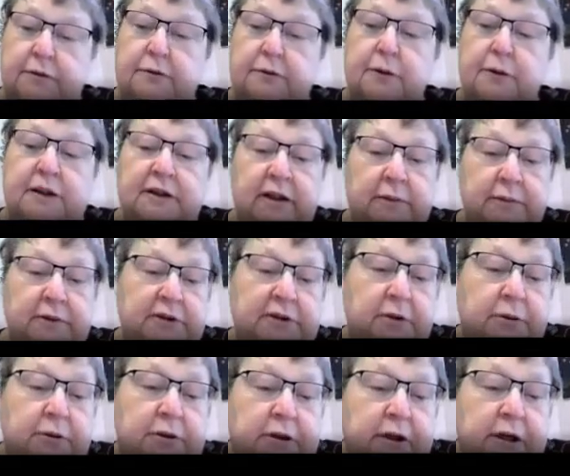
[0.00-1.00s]
1 hour
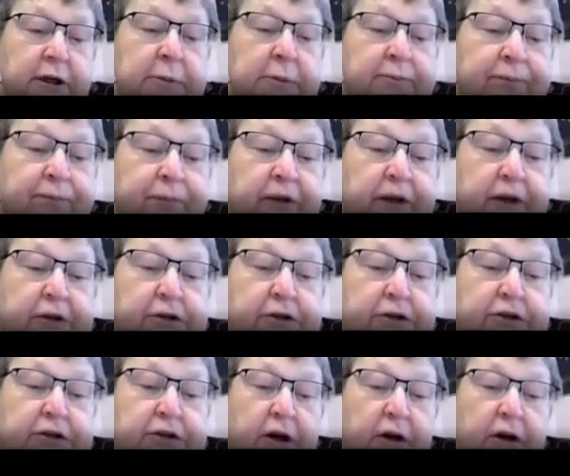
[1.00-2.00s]
talk.
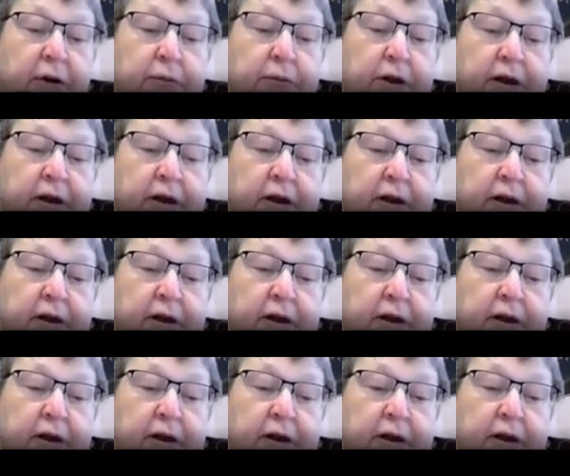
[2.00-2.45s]
So